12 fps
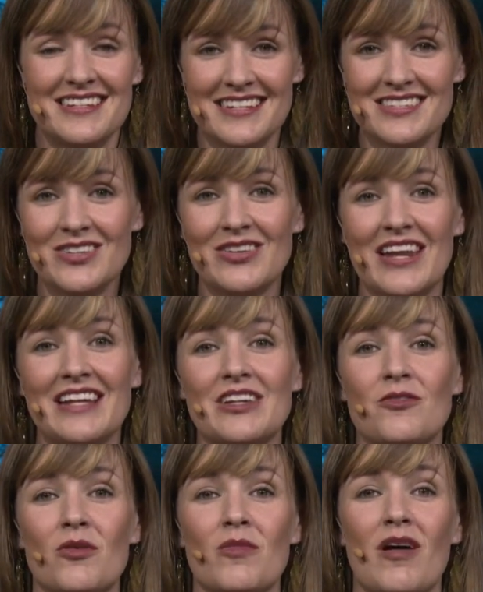
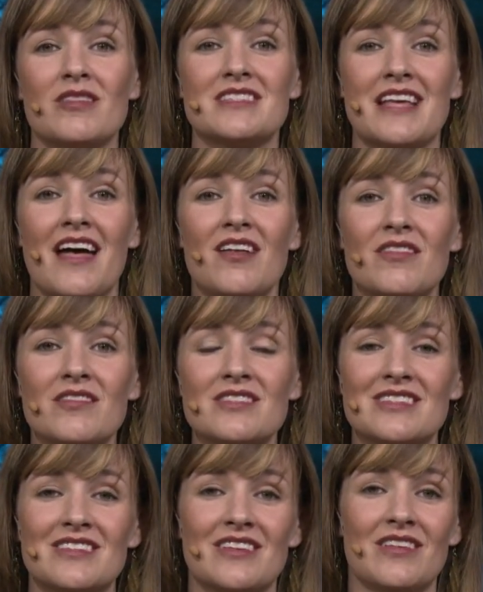disconnected from
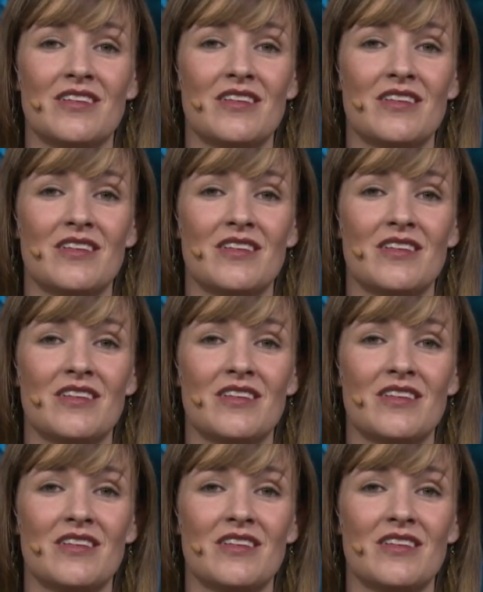ourselves,